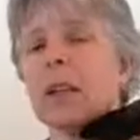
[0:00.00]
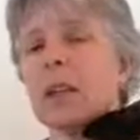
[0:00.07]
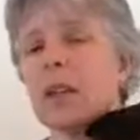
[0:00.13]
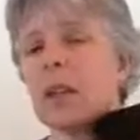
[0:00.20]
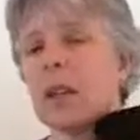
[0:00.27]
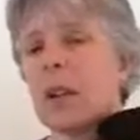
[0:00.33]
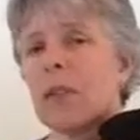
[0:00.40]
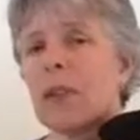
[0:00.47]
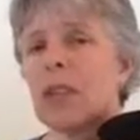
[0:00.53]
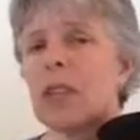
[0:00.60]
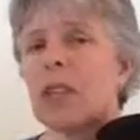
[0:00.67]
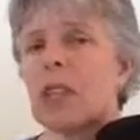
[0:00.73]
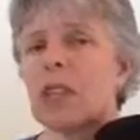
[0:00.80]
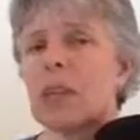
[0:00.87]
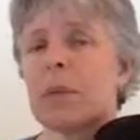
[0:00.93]
So you don't have to
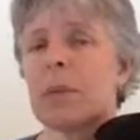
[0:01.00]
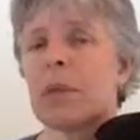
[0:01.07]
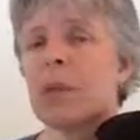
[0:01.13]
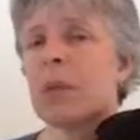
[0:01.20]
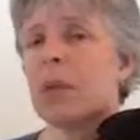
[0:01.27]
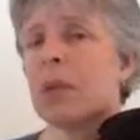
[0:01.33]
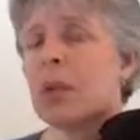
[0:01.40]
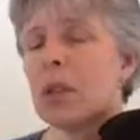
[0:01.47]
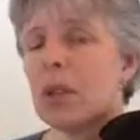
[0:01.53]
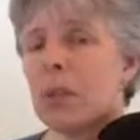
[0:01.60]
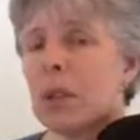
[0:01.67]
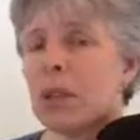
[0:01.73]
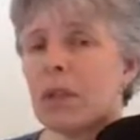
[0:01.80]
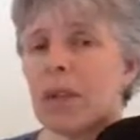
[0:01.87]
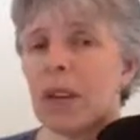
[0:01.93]
change it up too
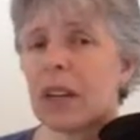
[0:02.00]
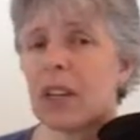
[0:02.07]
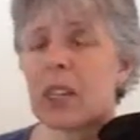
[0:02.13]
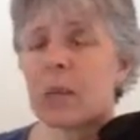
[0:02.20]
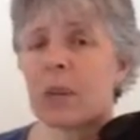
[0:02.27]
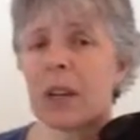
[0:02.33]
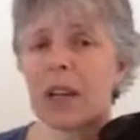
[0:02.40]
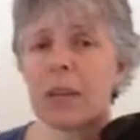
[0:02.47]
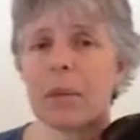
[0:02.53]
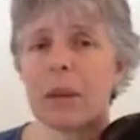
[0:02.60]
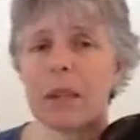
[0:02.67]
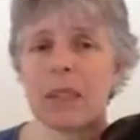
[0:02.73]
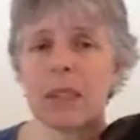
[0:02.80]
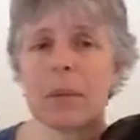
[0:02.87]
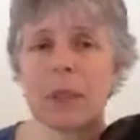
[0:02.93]
much. In fact, just playing the
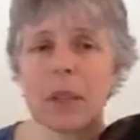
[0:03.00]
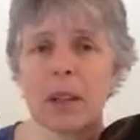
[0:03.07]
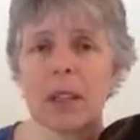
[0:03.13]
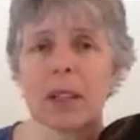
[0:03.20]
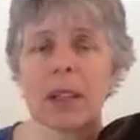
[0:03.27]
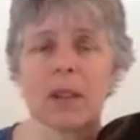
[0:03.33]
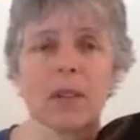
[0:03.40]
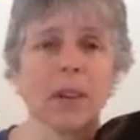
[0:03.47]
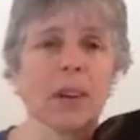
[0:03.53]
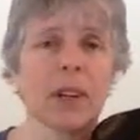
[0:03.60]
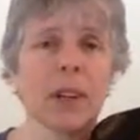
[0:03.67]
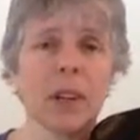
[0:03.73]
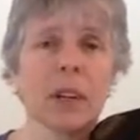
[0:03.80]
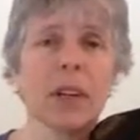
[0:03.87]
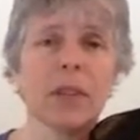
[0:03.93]
basic melody is
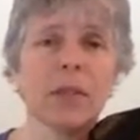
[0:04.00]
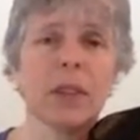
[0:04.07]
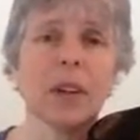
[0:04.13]
very nice.